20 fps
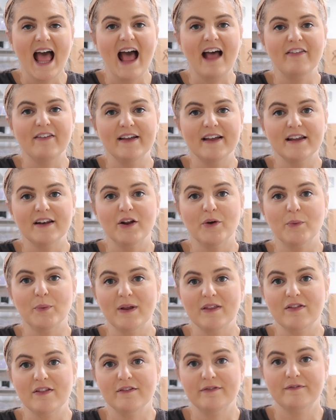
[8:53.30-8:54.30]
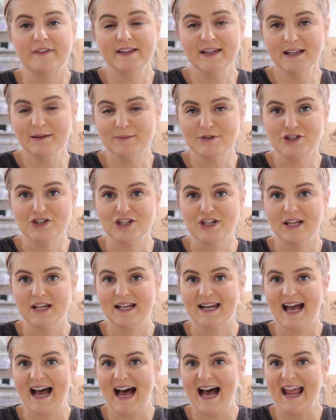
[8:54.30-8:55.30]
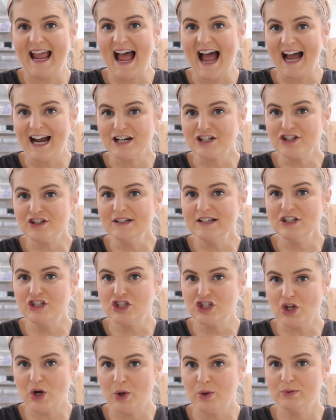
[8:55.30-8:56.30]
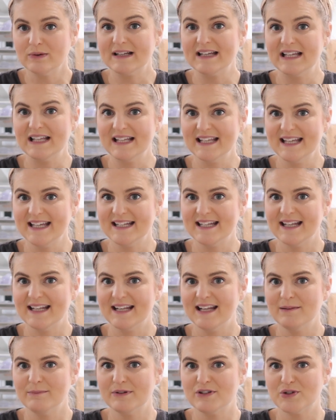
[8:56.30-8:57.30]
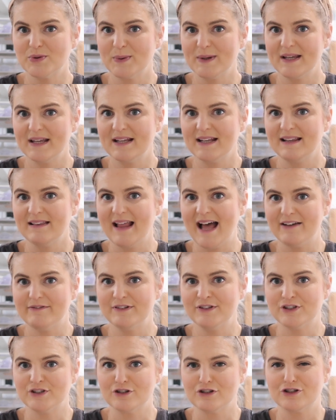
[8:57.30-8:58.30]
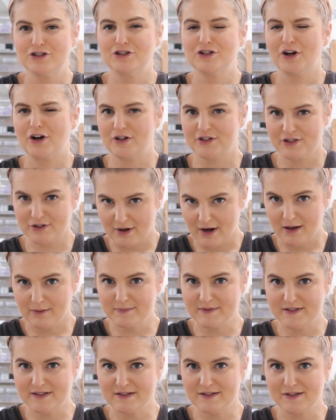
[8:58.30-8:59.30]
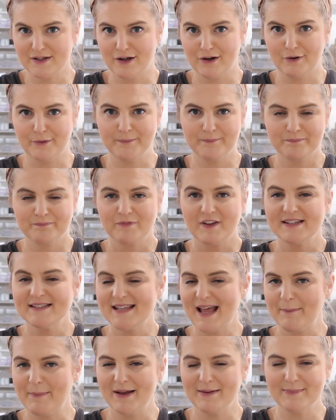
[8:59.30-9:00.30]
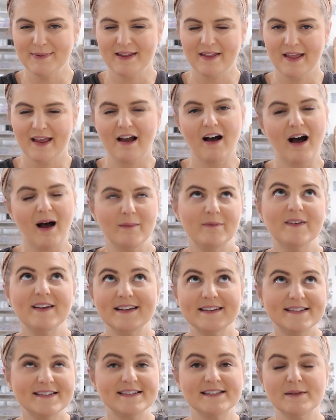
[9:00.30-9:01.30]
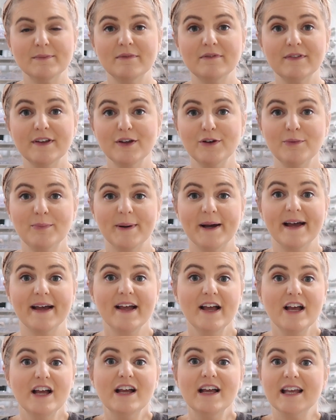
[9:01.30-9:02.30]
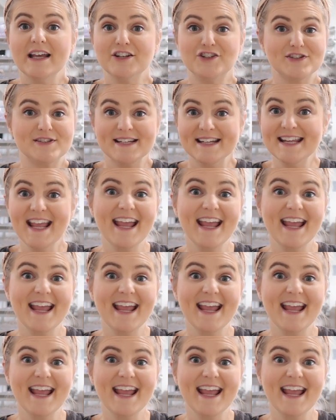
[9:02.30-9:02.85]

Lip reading: And then with the filling machine, I actually don't clean it in between lavender sugar scrubs. So that might be like obvious to some of you, but just in